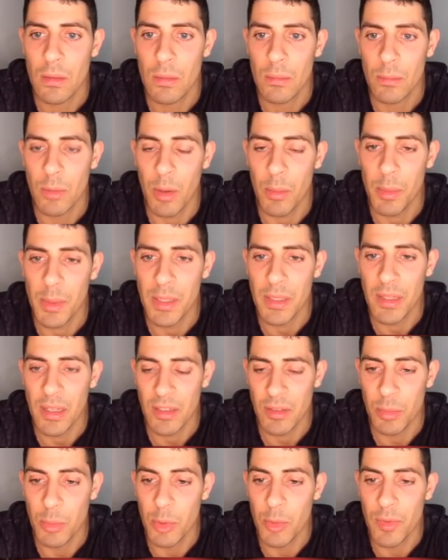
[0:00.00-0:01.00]
Probably
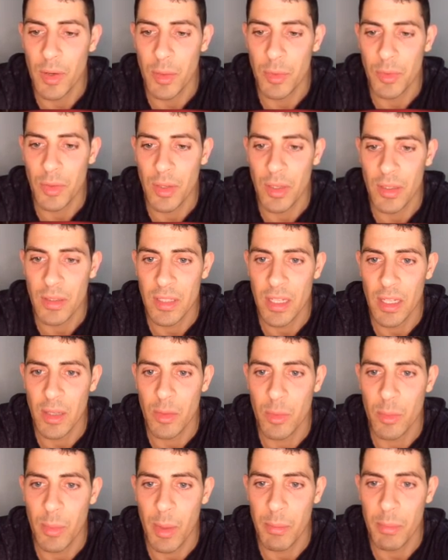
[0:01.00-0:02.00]
next move I was going to take
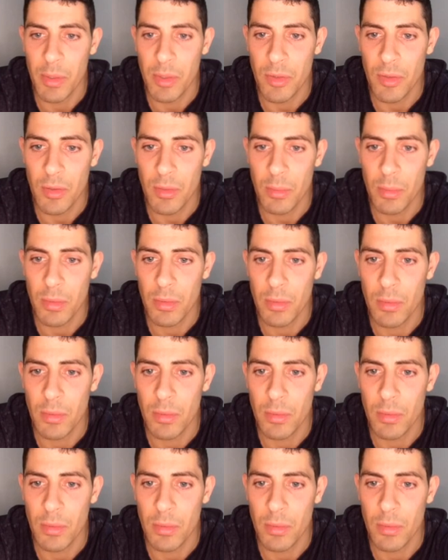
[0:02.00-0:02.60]
with my bishop.